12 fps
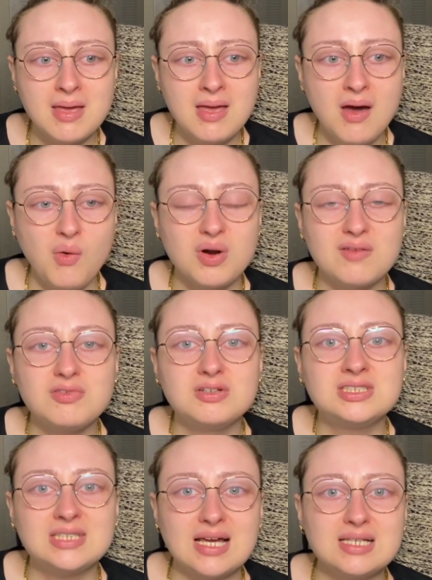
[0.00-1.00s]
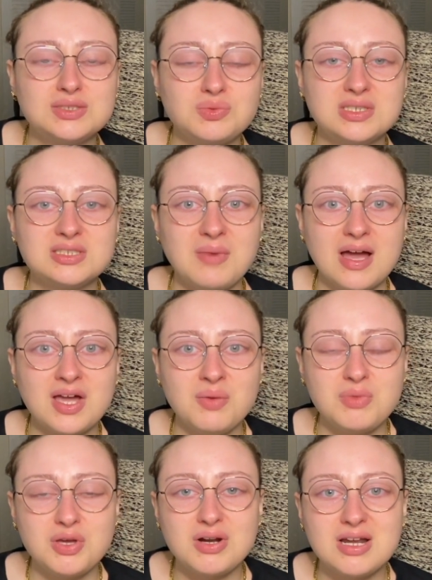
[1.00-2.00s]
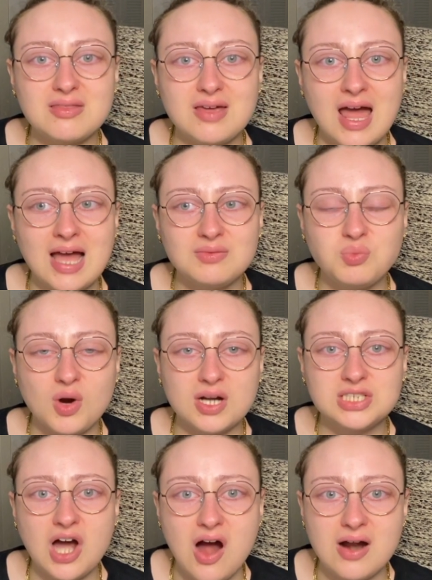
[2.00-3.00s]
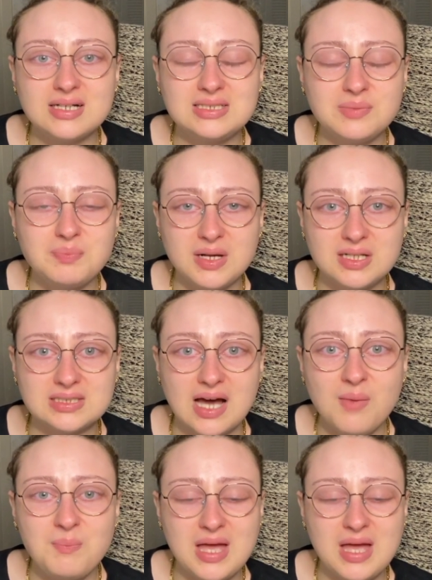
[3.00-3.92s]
One of those things was my community that I had worked hard to build up,